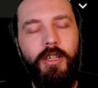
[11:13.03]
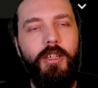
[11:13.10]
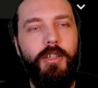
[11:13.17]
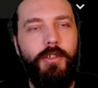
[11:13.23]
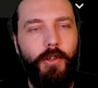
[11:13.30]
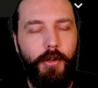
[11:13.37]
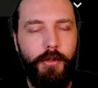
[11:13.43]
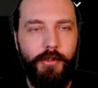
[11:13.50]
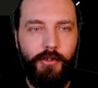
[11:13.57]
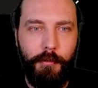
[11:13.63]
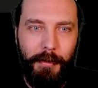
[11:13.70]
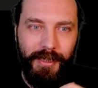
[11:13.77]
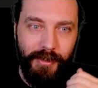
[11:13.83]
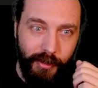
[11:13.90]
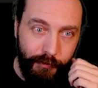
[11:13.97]
So it's a
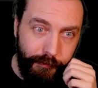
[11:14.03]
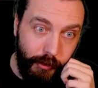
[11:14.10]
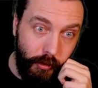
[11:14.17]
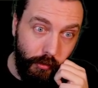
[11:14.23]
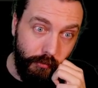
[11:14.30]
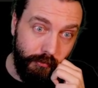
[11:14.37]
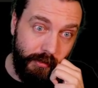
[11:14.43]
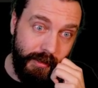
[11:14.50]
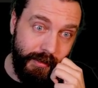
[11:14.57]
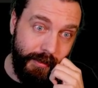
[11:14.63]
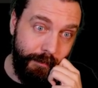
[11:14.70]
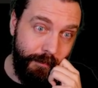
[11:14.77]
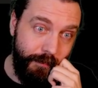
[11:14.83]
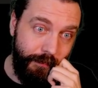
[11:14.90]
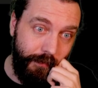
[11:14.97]
bit difficult,
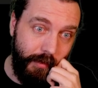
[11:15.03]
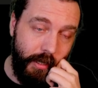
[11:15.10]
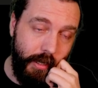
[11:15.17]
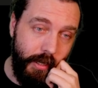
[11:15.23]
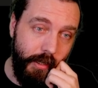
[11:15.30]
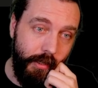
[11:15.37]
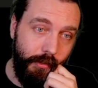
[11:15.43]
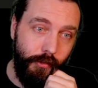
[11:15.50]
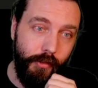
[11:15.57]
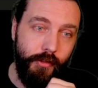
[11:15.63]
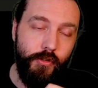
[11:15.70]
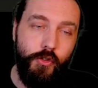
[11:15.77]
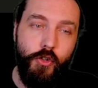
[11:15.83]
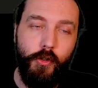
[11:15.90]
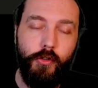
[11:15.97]
really,
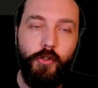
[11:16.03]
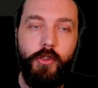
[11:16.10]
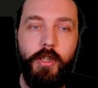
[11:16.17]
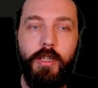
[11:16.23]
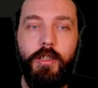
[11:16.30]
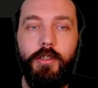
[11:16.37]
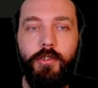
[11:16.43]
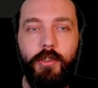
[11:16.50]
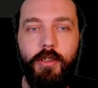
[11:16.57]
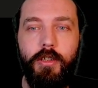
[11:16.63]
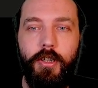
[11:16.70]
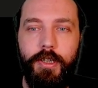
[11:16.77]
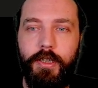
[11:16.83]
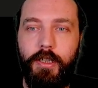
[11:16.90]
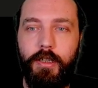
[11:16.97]
to judge these in
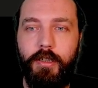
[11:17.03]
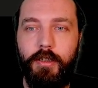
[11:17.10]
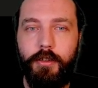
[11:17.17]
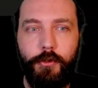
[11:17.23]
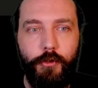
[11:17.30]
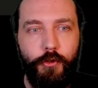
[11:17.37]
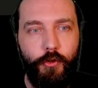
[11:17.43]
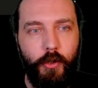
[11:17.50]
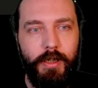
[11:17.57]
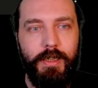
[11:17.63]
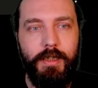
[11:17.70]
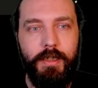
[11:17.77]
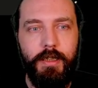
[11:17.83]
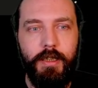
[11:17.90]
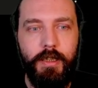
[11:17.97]
like a
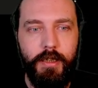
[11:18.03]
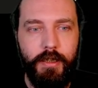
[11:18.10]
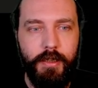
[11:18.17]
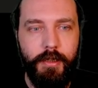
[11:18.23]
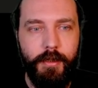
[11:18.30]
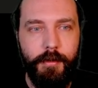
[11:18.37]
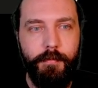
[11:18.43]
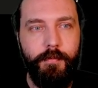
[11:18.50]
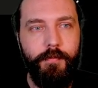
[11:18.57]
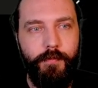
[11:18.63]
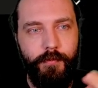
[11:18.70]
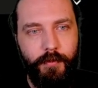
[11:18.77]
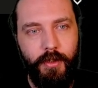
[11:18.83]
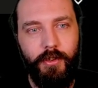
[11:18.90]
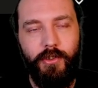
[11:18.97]
straight linear
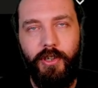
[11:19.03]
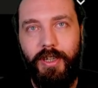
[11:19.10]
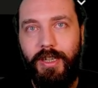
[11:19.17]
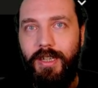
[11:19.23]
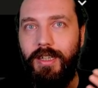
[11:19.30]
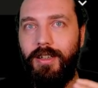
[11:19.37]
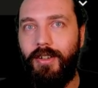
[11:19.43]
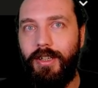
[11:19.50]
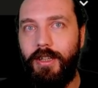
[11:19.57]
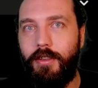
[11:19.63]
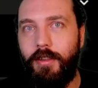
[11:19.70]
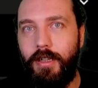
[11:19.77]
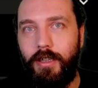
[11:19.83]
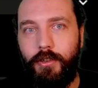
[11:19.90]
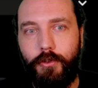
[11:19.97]
tier like
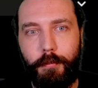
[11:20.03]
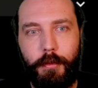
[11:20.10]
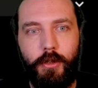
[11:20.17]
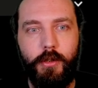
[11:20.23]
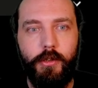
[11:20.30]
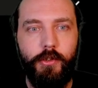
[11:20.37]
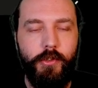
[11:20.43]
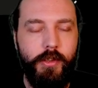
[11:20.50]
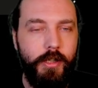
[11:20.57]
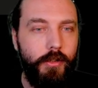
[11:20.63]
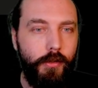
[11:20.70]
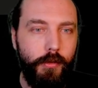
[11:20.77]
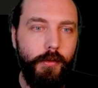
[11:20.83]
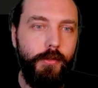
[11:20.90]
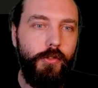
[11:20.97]
this, because they
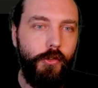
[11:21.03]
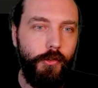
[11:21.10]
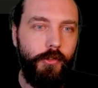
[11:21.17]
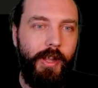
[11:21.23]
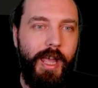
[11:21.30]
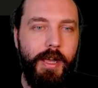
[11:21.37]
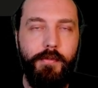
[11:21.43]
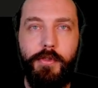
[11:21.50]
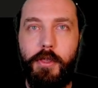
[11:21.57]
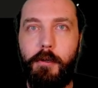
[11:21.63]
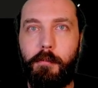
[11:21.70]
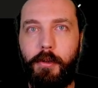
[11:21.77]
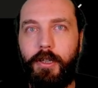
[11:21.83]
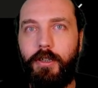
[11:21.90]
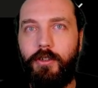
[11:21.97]
do just have their
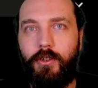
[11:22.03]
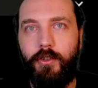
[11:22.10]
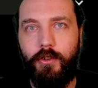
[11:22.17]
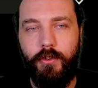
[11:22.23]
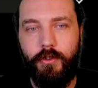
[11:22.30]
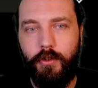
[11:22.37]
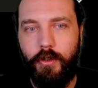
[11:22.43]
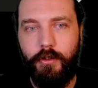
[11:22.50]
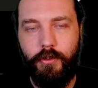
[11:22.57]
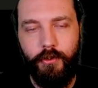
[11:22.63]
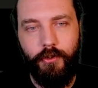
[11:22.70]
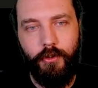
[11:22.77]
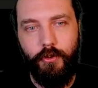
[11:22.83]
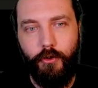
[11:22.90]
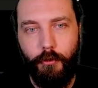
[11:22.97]
places in certain
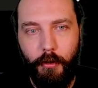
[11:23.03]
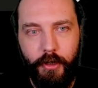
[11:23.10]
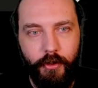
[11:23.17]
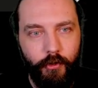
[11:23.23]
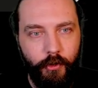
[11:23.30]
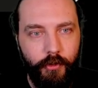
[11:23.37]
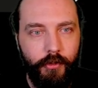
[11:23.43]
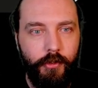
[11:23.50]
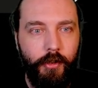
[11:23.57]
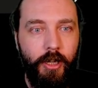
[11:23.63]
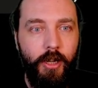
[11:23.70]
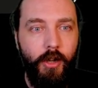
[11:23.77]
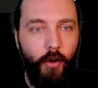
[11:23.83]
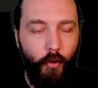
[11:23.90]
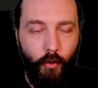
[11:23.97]
situations,
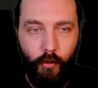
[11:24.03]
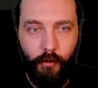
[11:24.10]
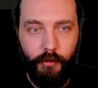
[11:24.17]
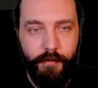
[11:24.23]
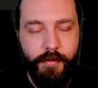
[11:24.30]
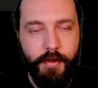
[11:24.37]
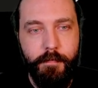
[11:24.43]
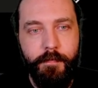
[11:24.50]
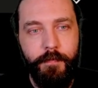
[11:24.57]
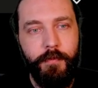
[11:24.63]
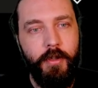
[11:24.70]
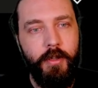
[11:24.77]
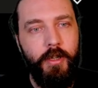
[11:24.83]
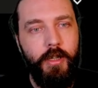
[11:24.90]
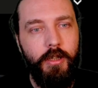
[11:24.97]
all of them.
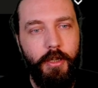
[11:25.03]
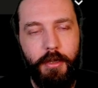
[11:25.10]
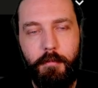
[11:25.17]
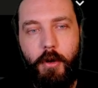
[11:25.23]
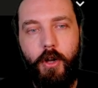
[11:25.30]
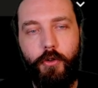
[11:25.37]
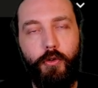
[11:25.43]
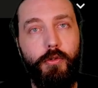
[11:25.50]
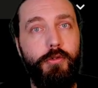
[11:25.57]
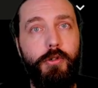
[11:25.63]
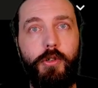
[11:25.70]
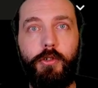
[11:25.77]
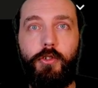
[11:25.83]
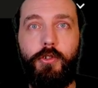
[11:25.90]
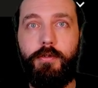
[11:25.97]
Like the Marshall
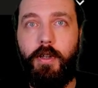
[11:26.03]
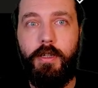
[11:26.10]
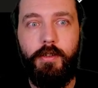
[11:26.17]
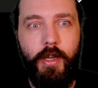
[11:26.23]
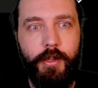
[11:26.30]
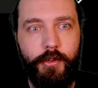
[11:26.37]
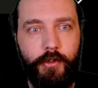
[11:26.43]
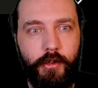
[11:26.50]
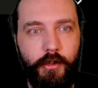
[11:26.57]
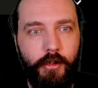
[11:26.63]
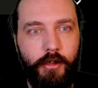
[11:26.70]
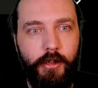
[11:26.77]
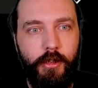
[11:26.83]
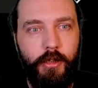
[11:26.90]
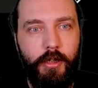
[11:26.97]
Crux is fantastic.
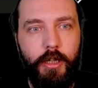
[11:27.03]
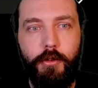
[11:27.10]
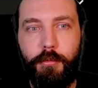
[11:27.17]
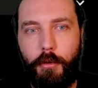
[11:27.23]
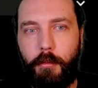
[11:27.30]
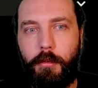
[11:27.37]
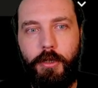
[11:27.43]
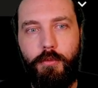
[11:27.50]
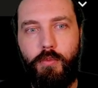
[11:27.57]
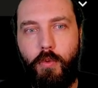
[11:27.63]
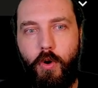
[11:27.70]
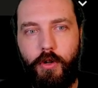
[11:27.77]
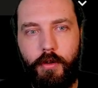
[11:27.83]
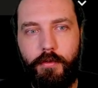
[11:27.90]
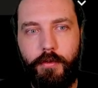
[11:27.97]
It's probably
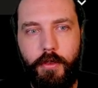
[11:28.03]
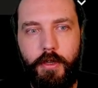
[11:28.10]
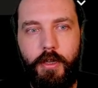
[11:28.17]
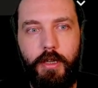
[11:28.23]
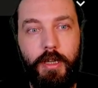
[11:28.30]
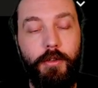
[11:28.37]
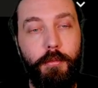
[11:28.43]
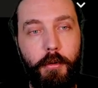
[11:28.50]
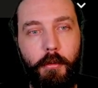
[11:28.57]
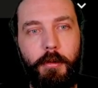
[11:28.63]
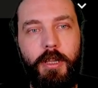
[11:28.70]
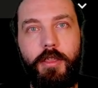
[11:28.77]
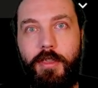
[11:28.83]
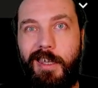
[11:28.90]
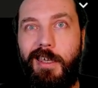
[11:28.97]
one of the, it's
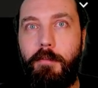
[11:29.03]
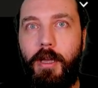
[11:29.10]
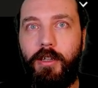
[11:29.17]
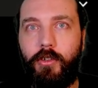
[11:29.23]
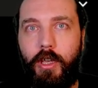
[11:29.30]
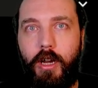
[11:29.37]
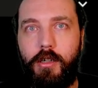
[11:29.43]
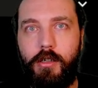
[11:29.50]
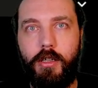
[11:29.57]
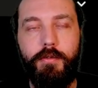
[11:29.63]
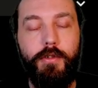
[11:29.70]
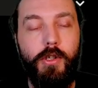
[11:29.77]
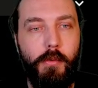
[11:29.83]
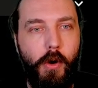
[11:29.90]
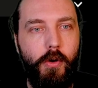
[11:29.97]
probably the best carry
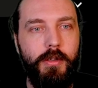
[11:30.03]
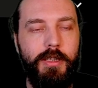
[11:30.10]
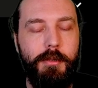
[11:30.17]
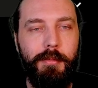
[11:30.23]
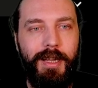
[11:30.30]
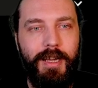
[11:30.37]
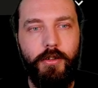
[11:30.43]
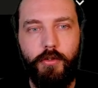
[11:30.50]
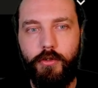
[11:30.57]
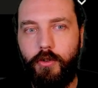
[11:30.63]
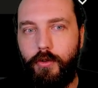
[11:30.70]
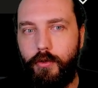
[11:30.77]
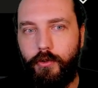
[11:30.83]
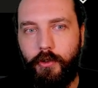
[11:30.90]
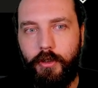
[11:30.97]
if you only plan on
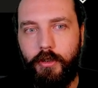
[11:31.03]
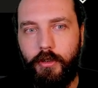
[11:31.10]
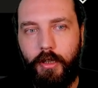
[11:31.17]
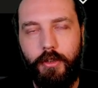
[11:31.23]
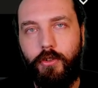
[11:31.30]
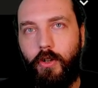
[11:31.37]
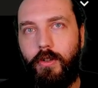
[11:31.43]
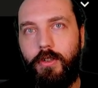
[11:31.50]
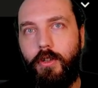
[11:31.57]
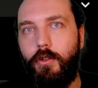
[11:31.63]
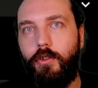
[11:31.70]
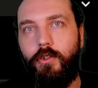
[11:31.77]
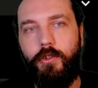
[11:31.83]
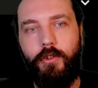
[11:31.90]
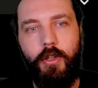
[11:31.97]
using
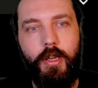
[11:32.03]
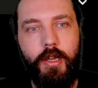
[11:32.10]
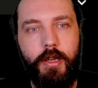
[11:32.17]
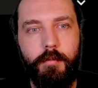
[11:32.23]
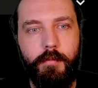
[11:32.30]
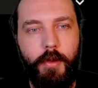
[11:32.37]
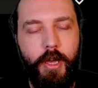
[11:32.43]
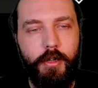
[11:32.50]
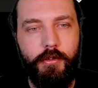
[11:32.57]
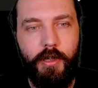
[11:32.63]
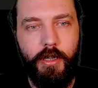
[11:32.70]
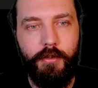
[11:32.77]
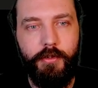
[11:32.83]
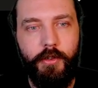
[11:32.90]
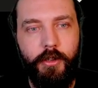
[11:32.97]
Antonios
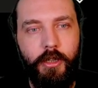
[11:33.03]
aircraft.